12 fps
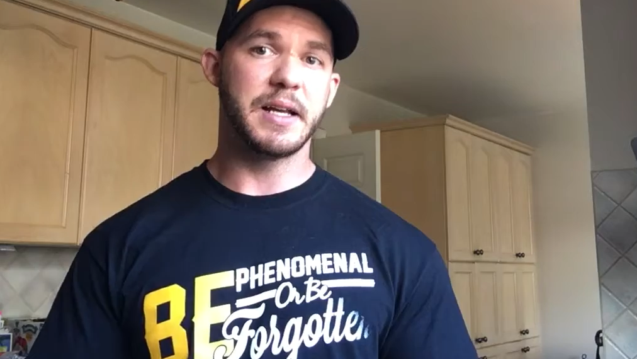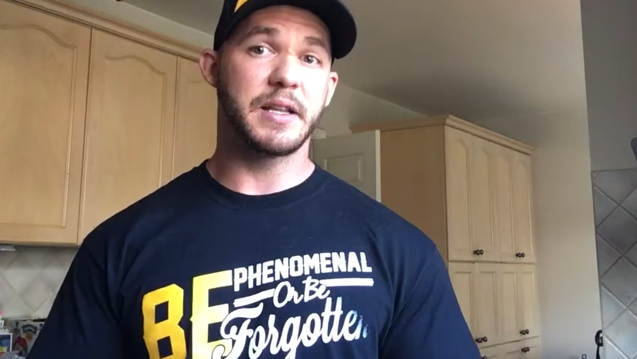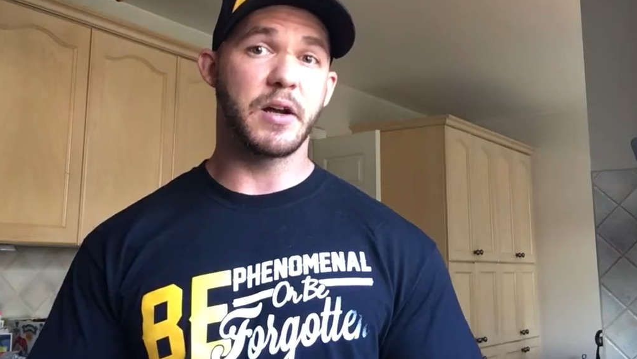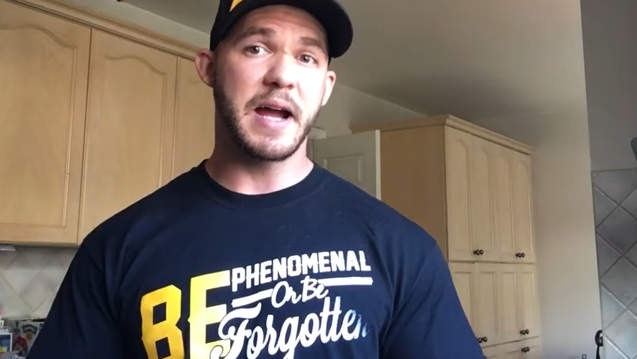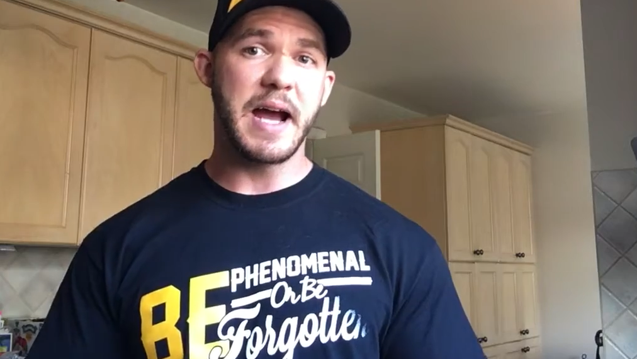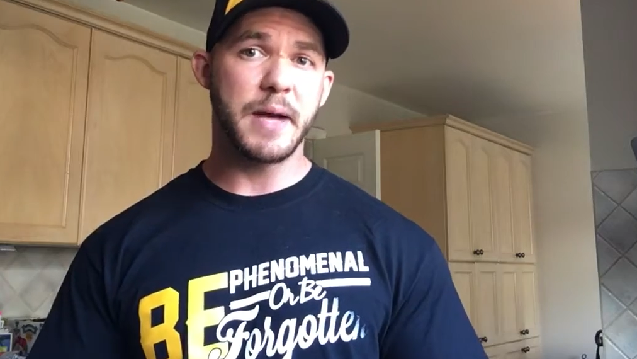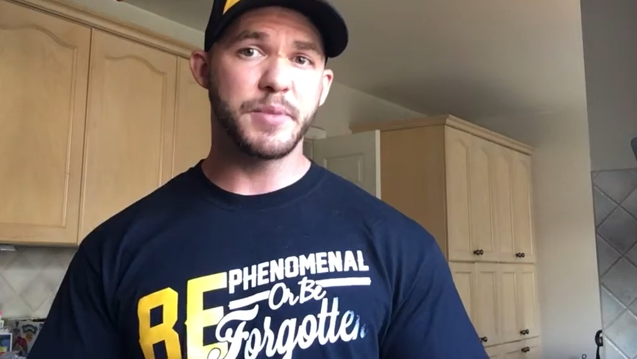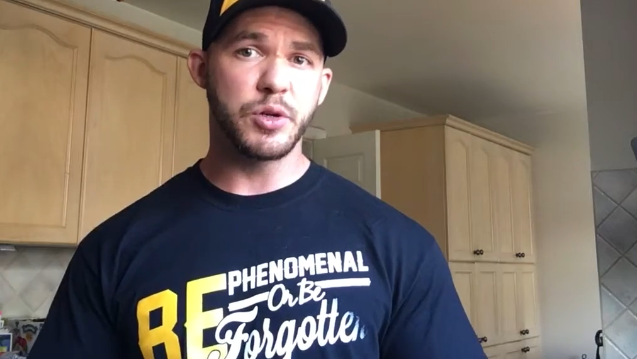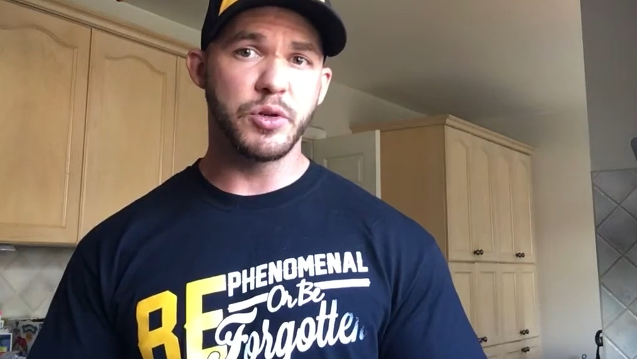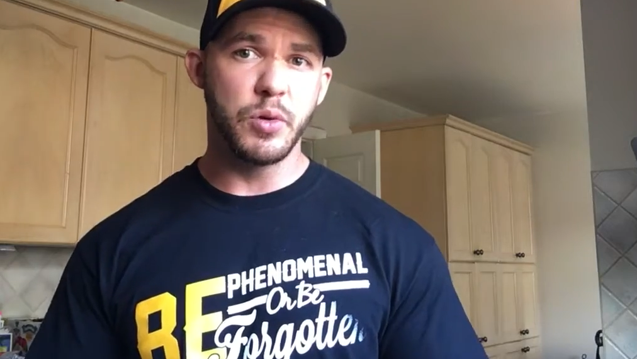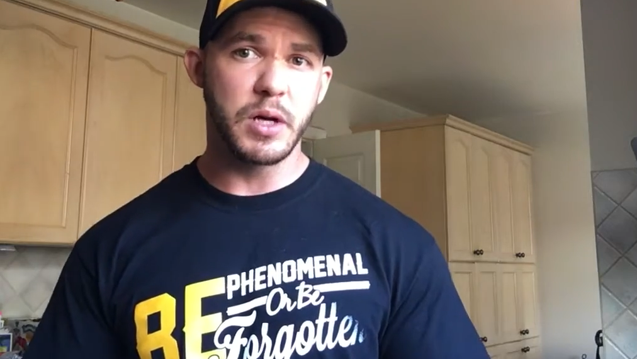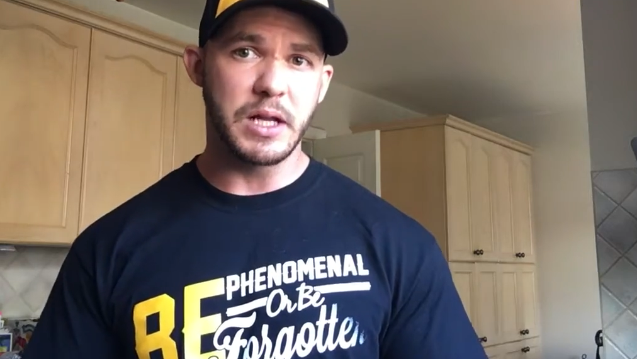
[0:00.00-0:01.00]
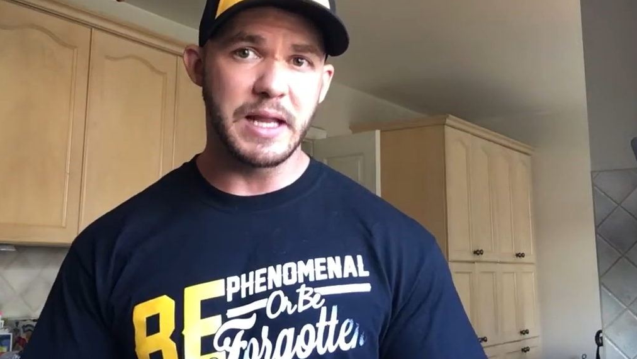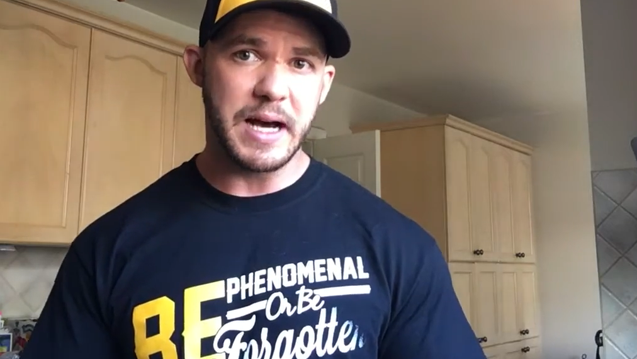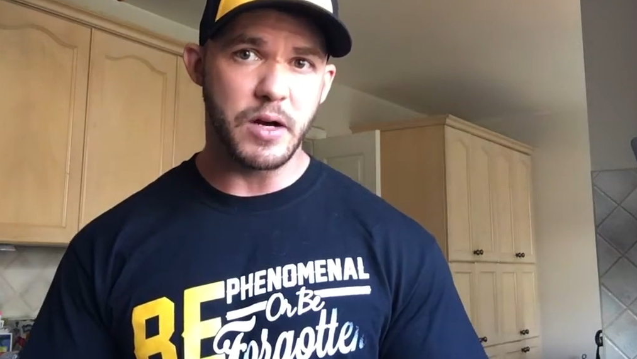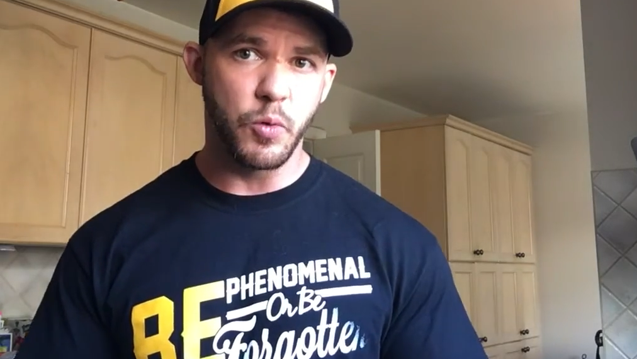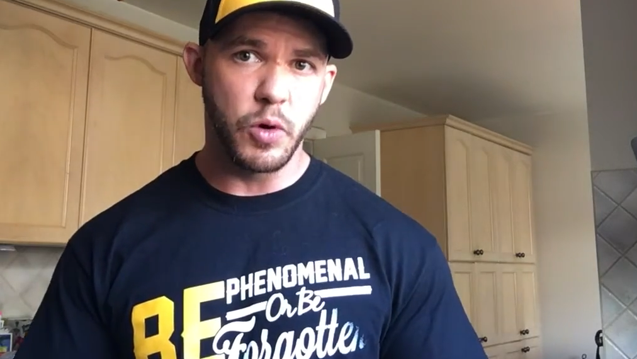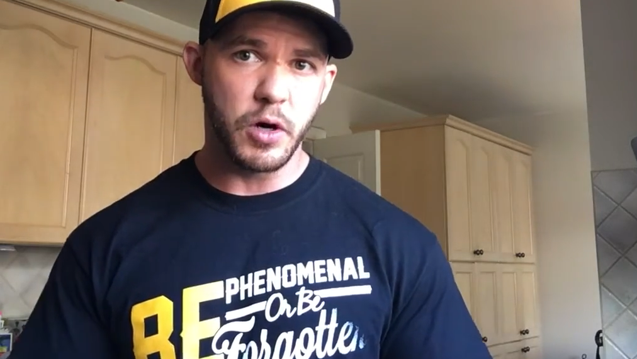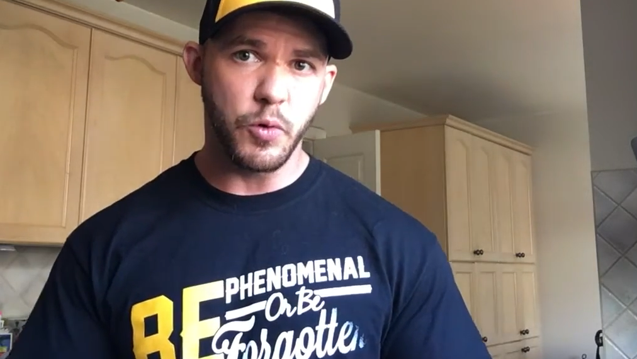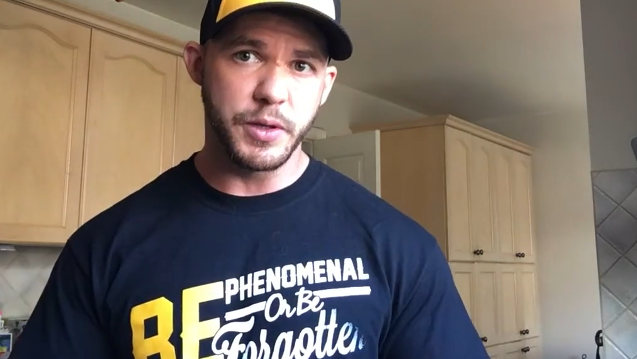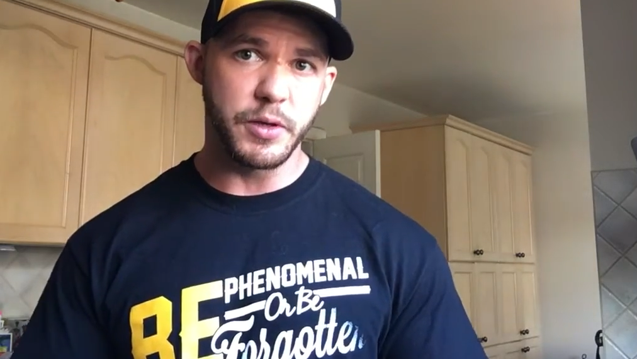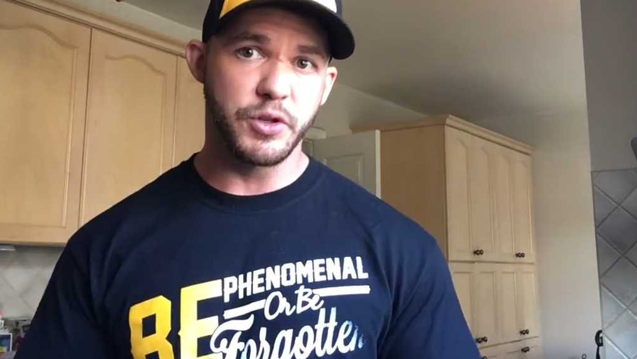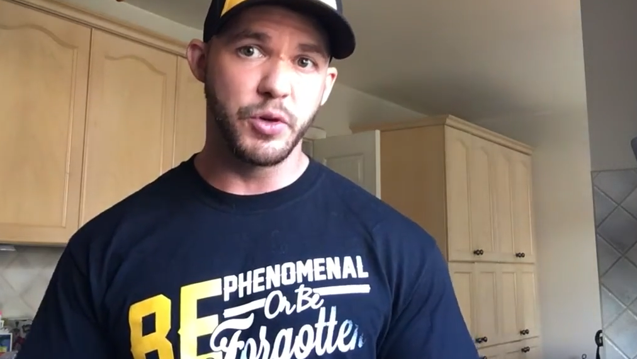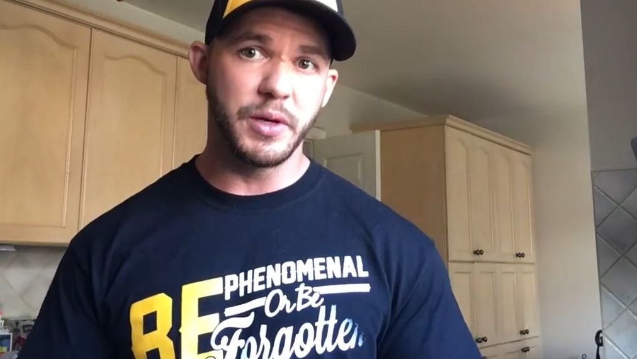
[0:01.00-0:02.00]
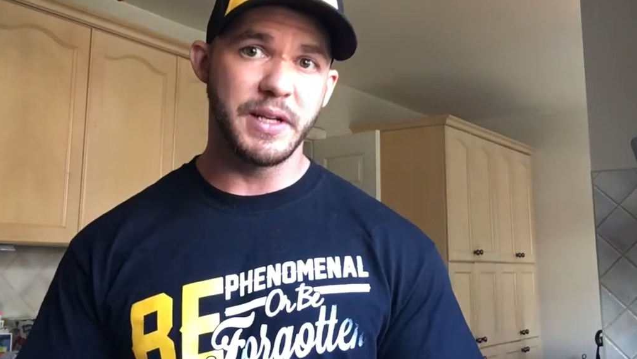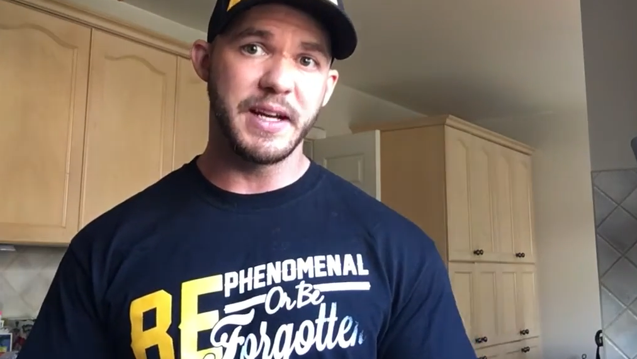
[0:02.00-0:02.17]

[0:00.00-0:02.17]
that their abs are doing a lot of work when they're doing